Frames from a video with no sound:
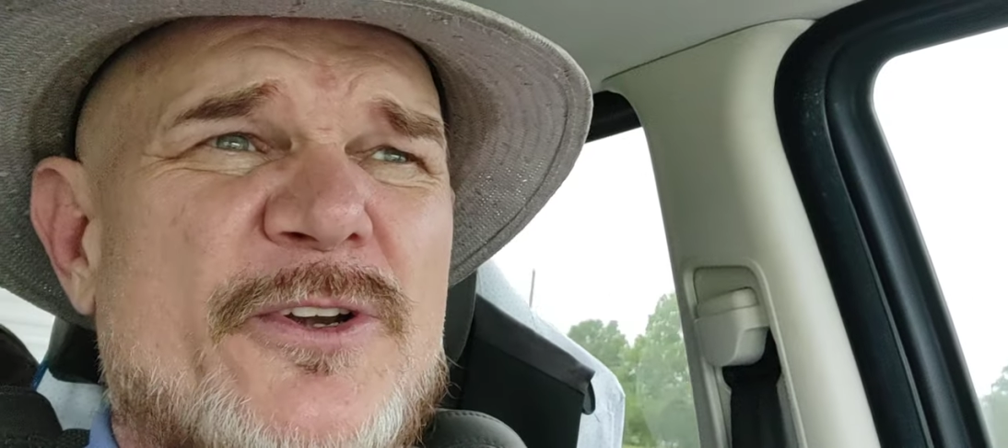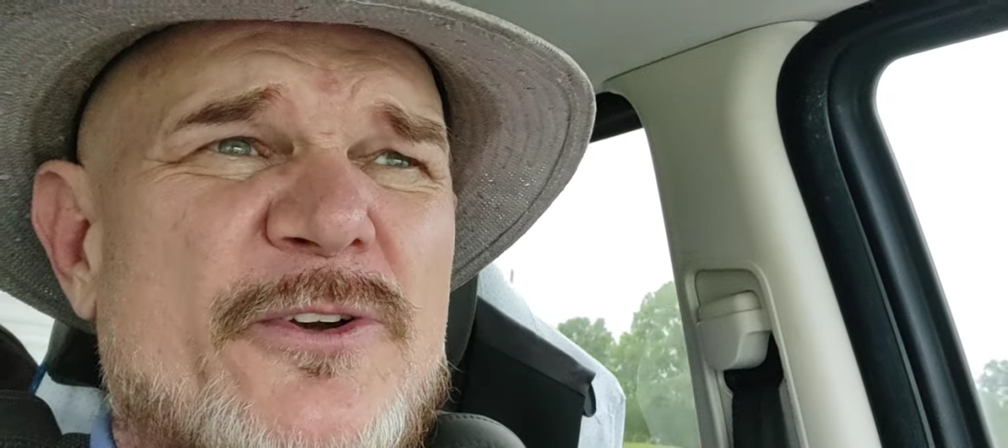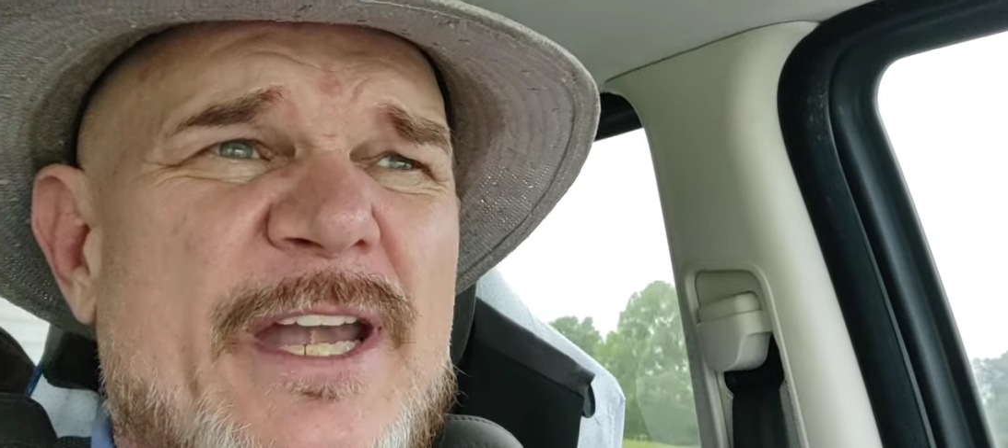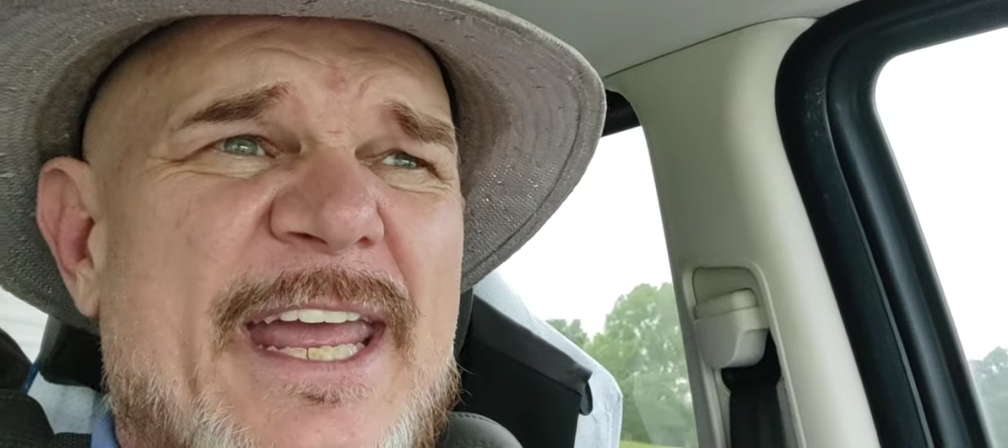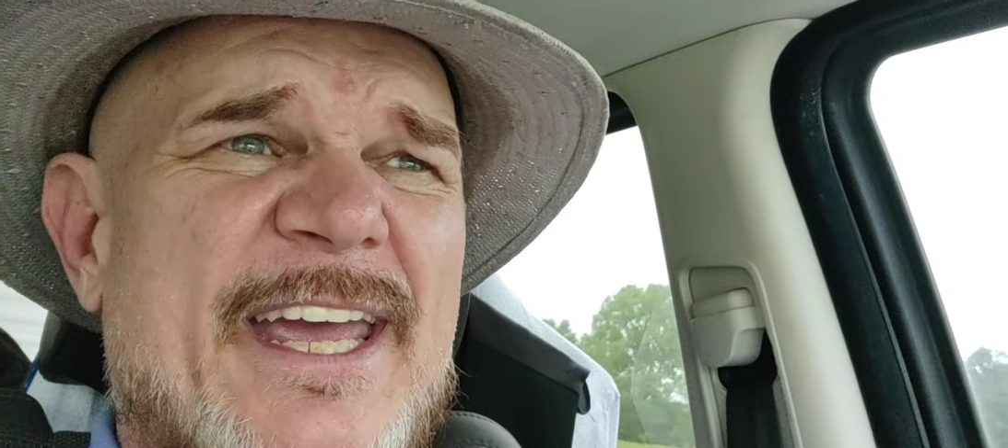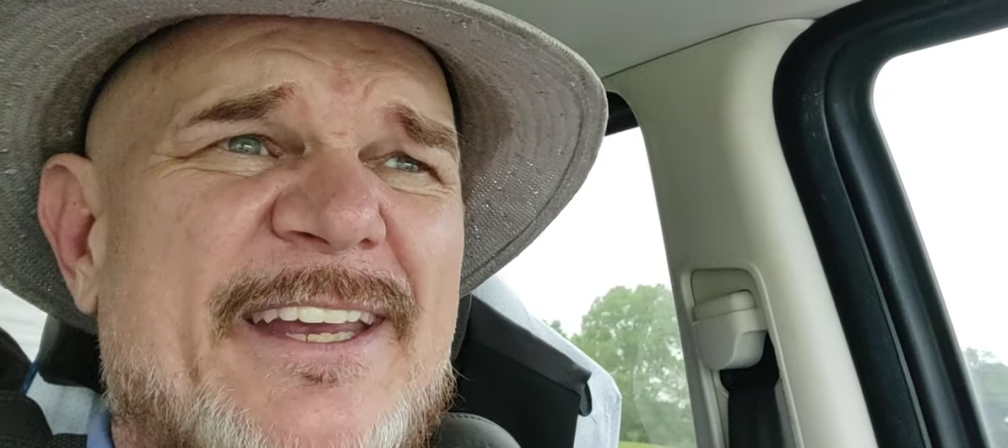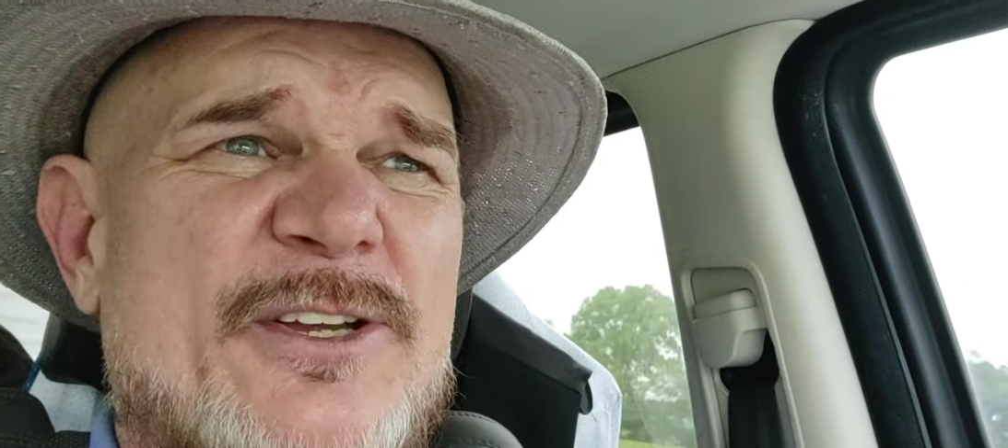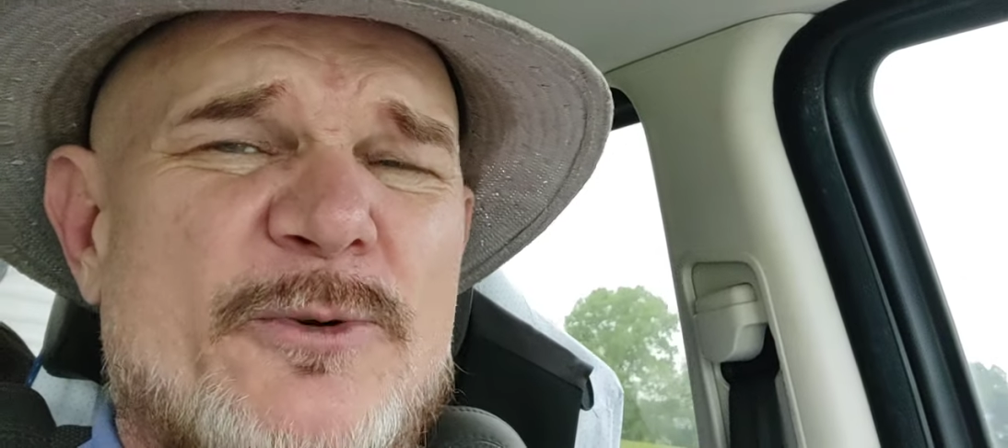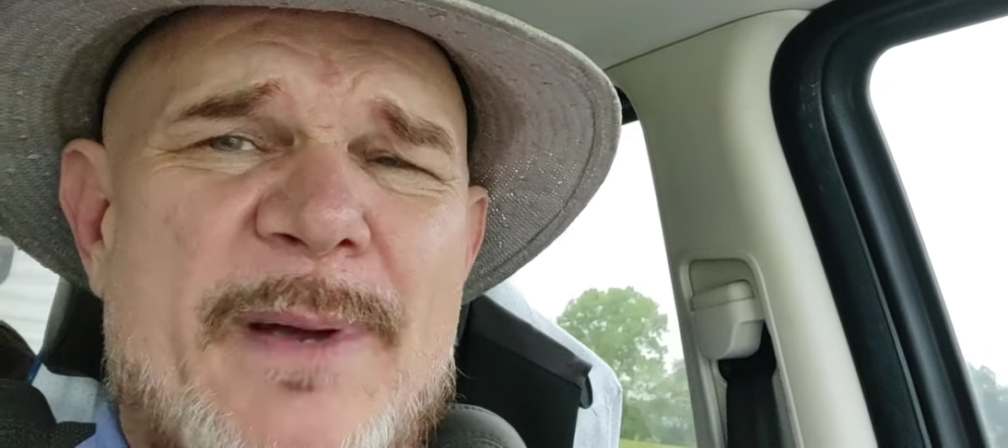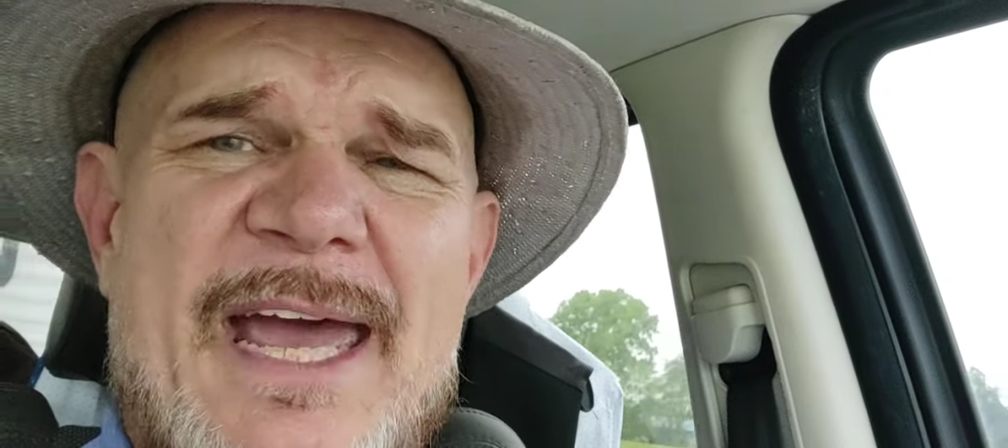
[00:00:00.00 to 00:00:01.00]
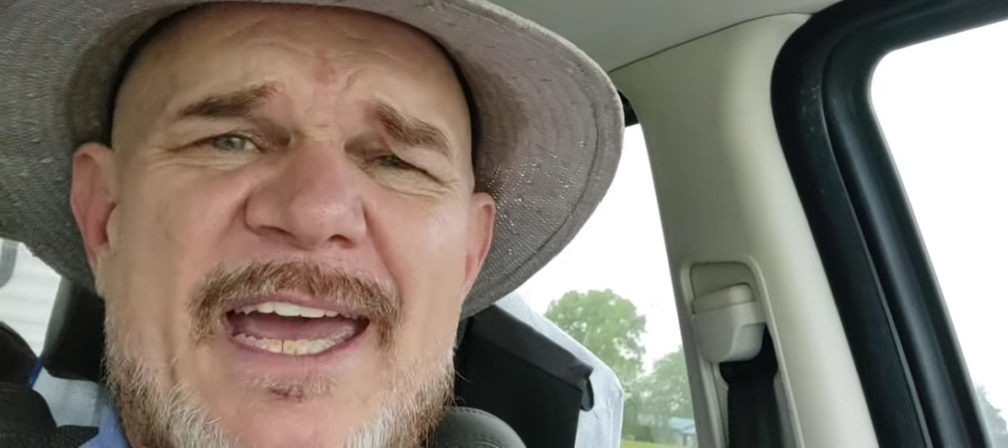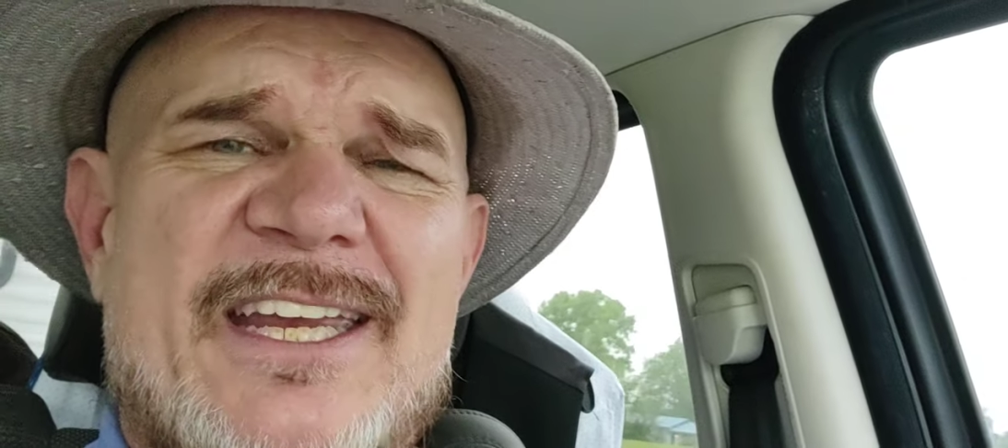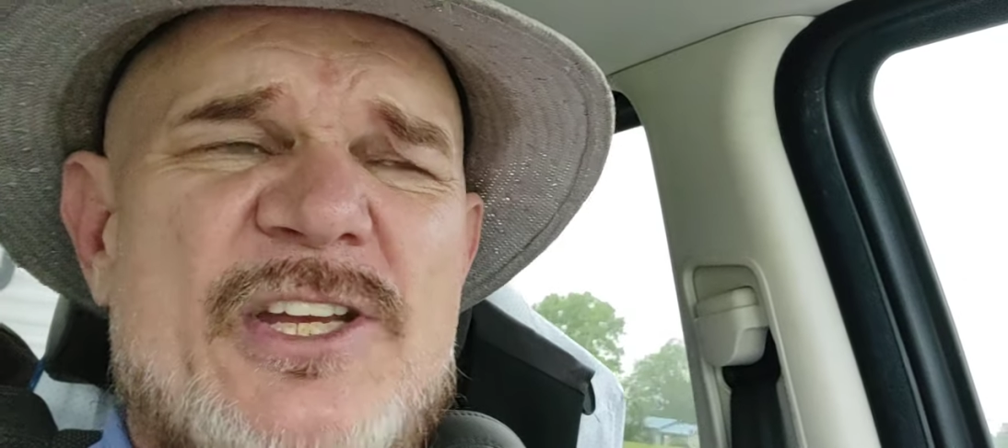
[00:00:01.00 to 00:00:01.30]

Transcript: on your neck and your back,